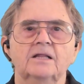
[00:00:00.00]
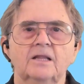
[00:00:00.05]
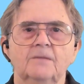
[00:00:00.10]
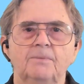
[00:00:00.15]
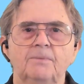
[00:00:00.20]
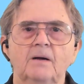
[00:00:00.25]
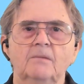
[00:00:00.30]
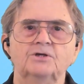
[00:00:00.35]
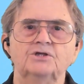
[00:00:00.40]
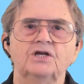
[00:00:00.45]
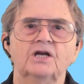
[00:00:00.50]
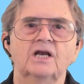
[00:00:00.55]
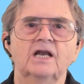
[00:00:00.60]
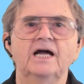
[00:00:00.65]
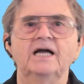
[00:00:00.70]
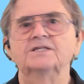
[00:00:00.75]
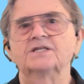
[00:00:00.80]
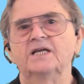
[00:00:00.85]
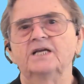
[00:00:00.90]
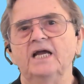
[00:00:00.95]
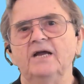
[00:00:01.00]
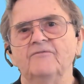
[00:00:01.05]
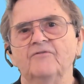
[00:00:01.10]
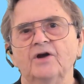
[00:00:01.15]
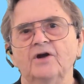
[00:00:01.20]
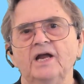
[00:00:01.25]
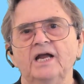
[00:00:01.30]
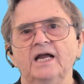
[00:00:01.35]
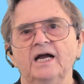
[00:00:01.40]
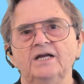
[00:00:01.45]
The publishing landscape
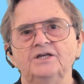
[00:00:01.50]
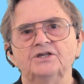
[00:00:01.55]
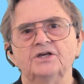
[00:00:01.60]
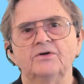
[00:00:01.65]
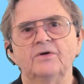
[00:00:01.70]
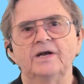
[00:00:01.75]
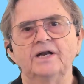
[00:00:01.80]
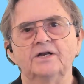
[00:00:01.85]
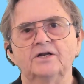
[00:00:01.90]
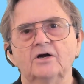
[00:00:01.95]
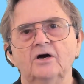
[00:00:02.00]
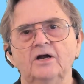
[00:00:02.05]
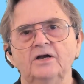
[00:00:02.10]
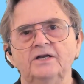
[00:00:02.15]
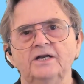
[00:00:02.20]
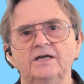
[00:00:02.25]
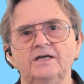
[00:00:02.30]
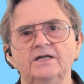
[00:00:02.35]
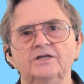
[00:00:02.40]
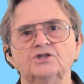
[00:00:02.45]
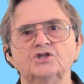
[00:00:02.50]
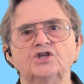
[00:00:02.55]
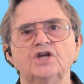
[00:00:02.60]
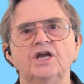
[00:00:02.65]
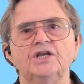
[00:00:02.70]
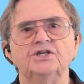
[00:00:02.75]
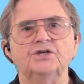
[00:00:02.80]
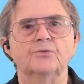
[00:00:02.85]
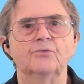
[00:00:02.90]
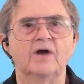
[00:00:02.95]
for AI generated content is
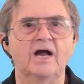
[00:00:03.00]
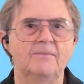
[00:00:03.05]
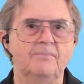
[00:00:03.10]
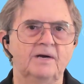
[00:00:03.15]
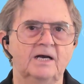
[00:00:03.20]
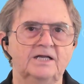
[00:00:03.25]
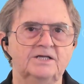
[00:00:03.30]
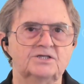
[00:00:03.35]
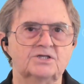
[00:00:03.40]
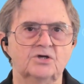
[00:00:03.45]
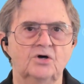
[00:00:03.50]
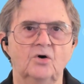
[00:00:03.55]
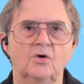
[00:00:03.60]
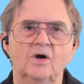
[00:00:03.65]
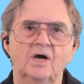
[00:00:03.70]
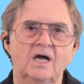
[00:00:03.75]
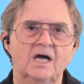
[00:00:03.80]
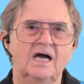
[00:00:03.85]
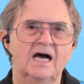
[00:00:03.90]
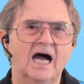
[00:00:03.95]
changing rapidly, so